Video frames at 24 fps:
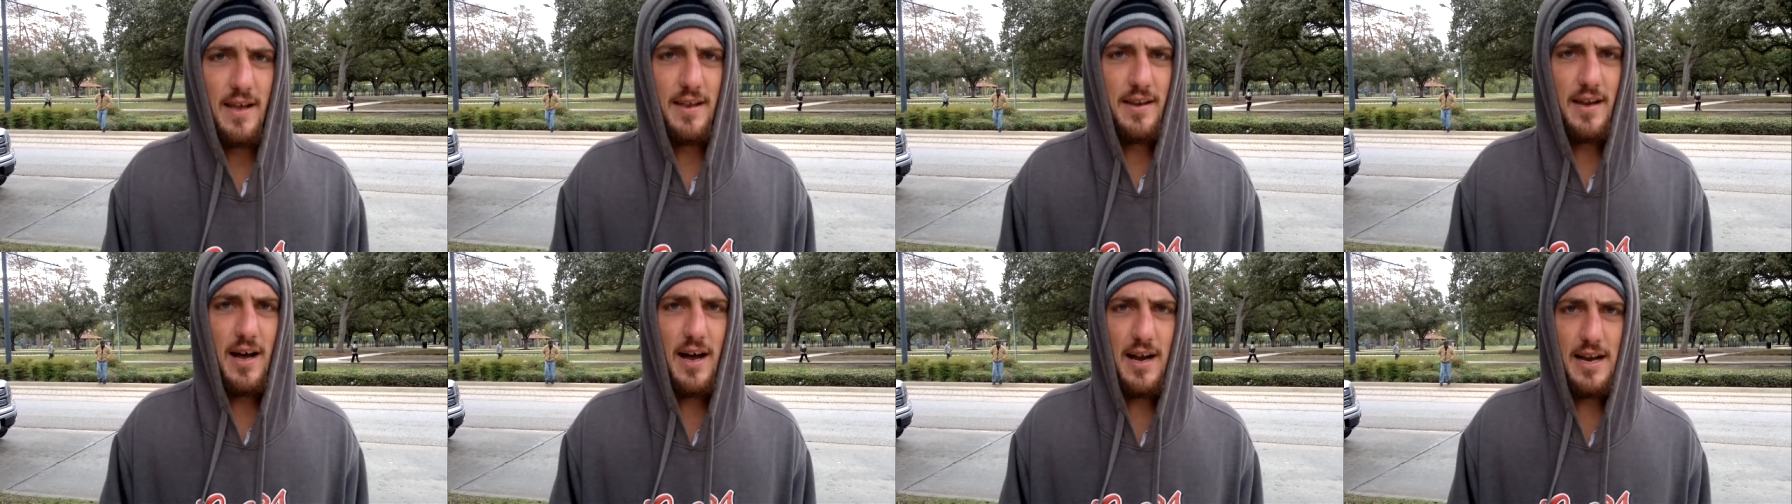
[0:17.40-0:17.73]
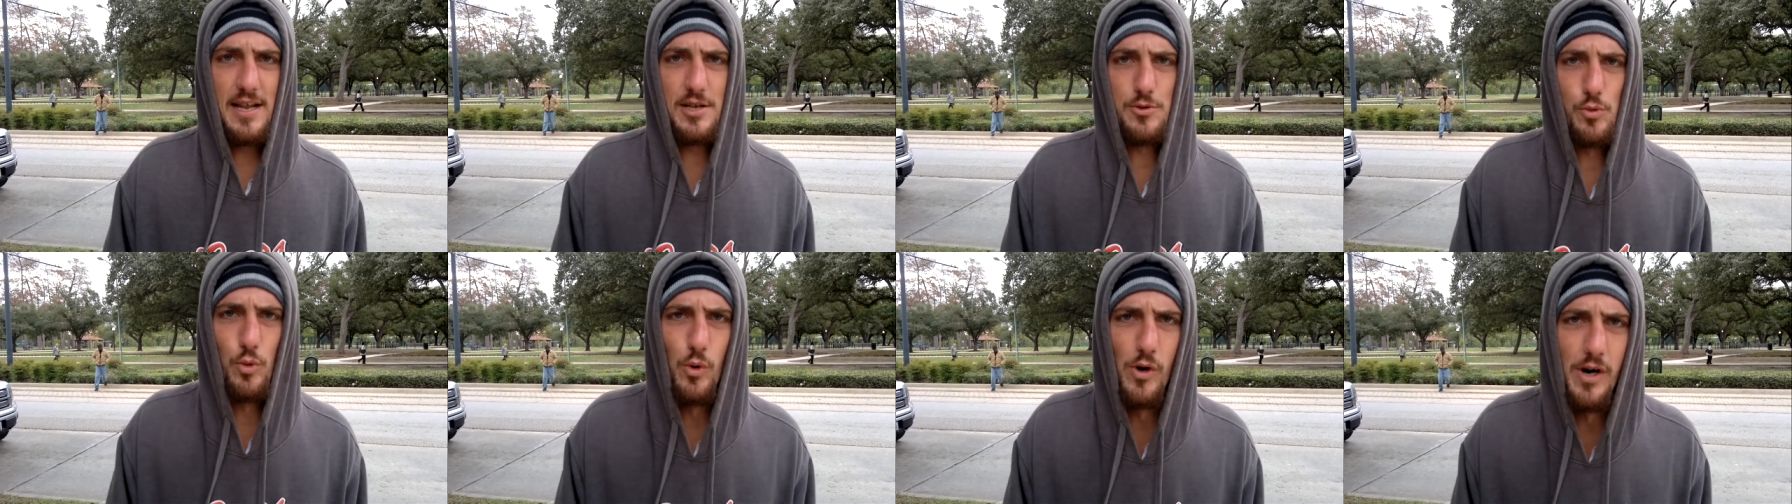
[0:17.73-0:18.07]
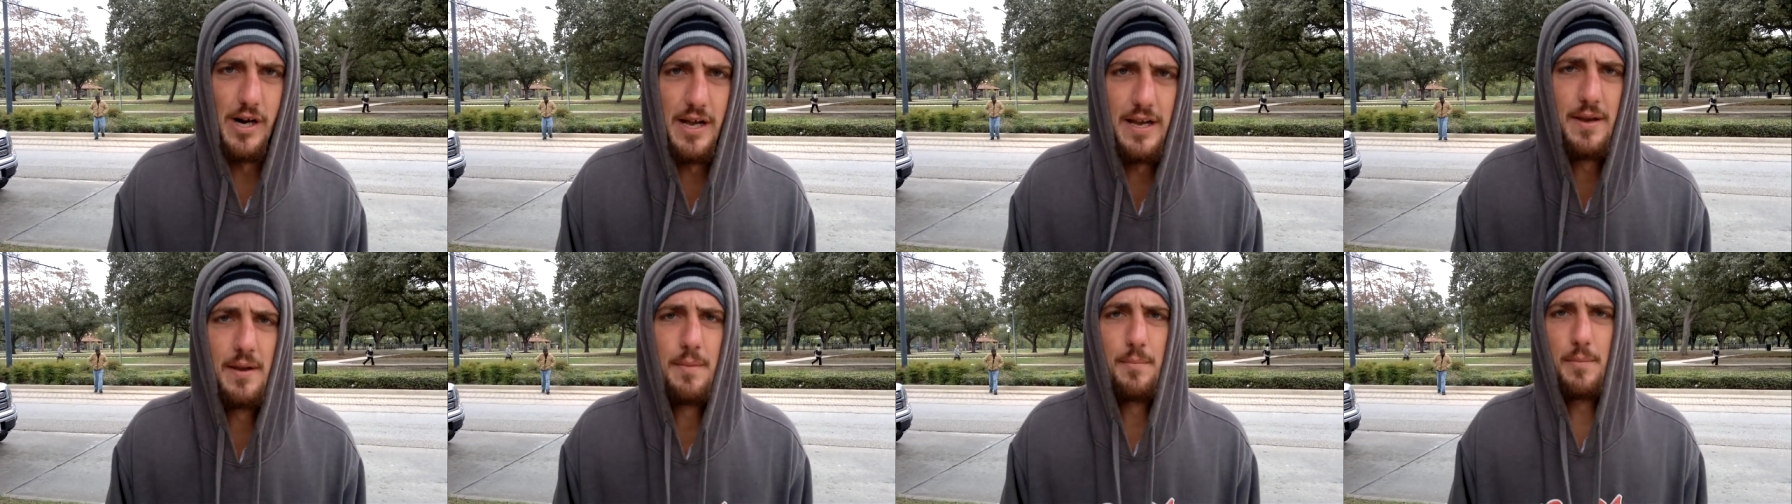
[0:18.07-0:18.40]
not as
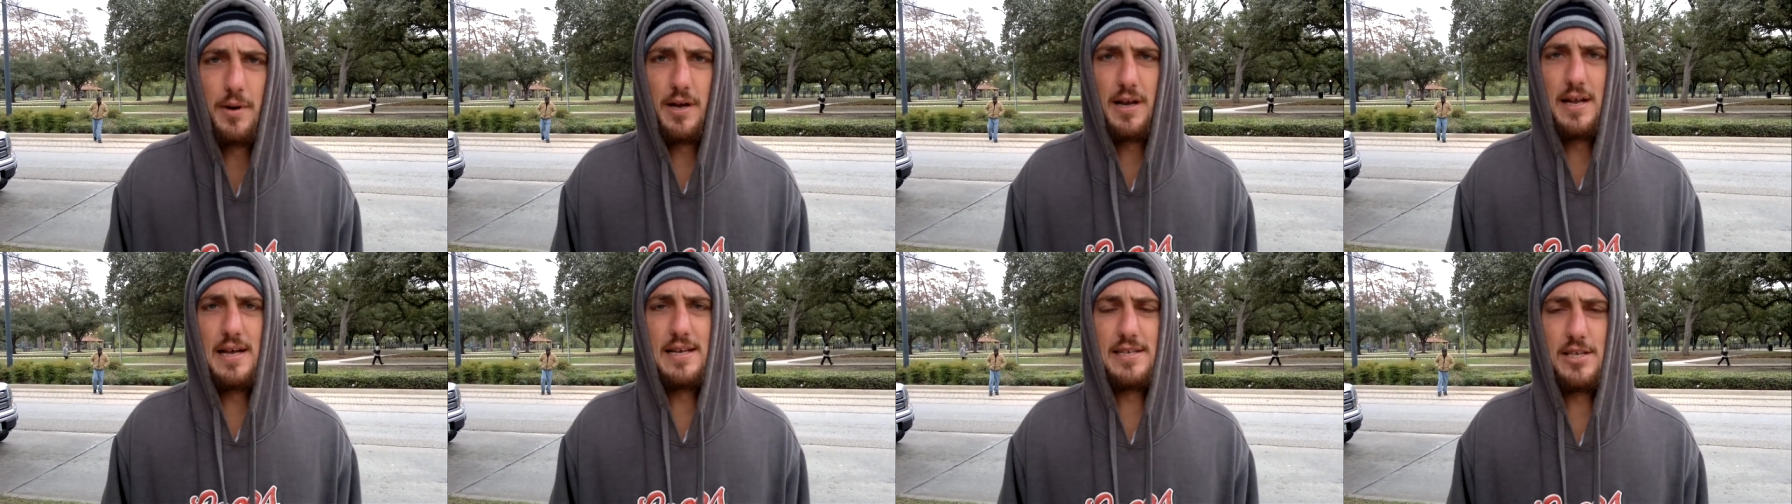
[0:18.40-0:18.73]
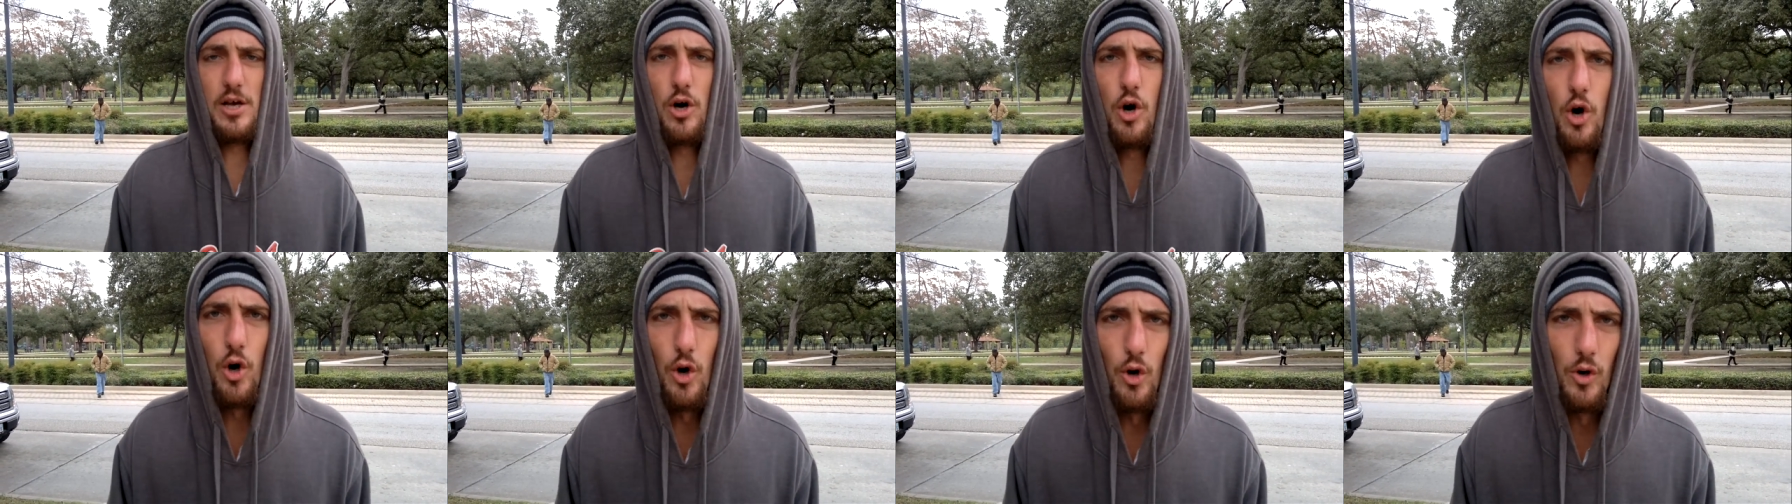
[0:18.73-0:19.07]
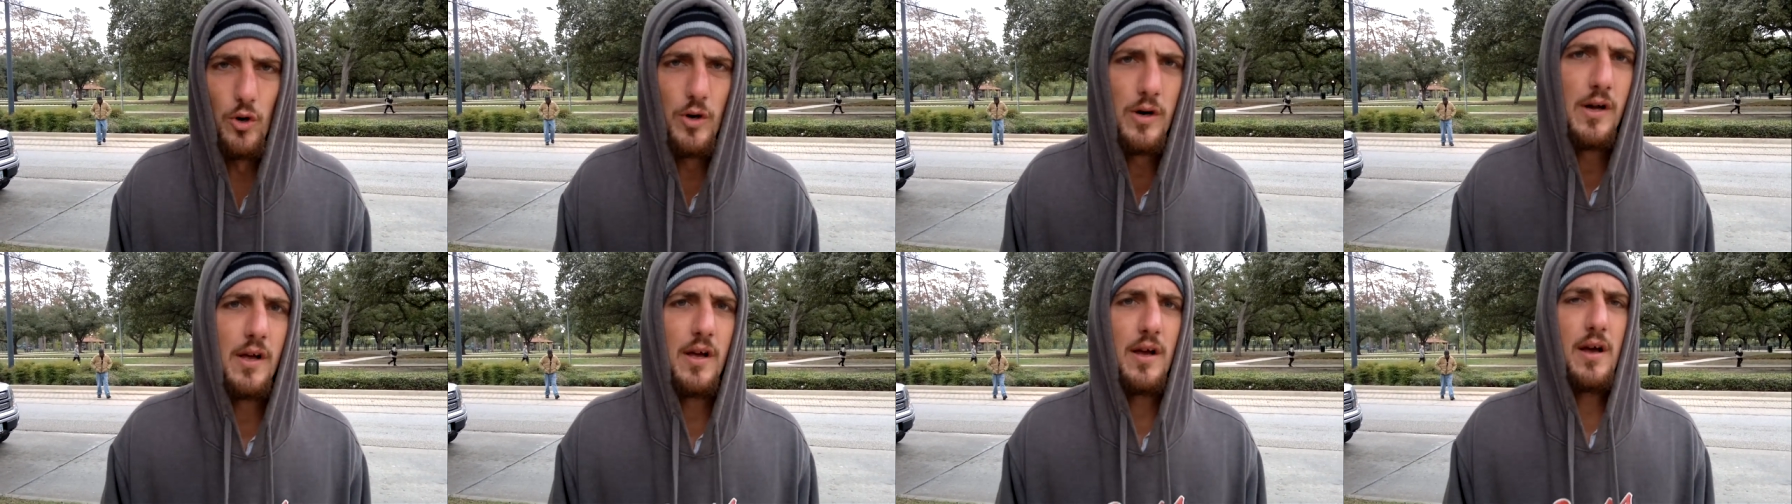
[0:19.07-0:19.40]
one, but as a
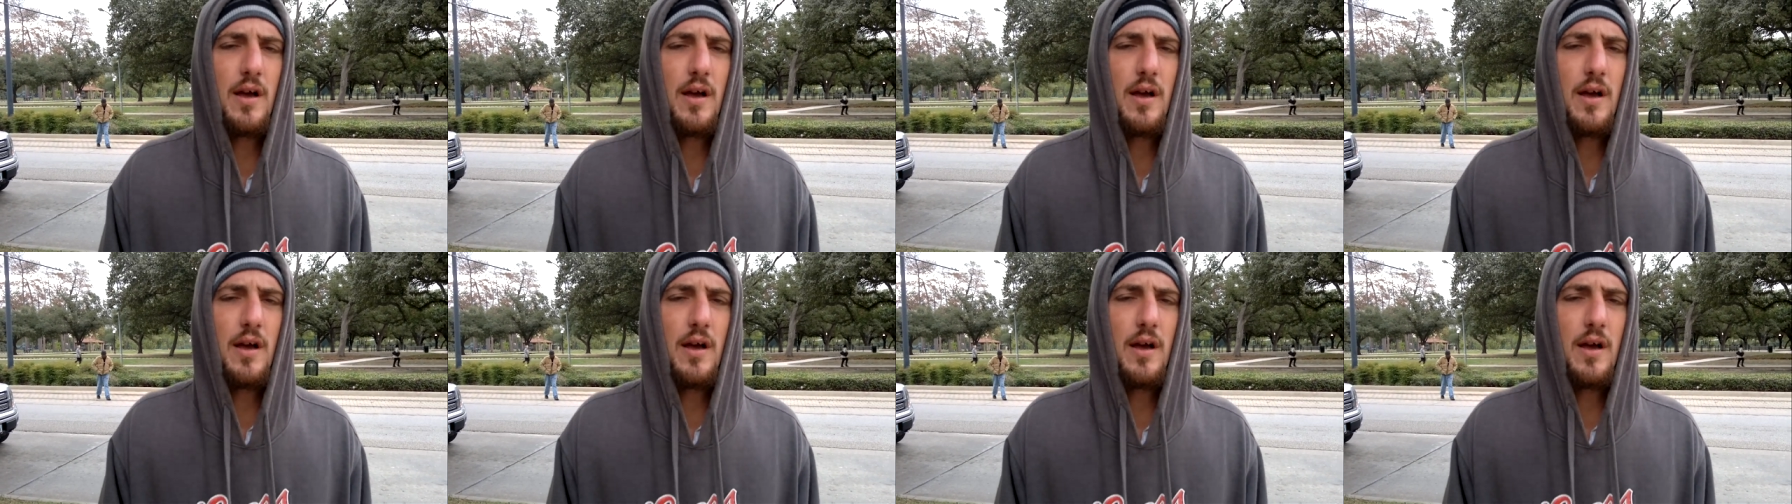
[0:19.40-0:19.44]
whole.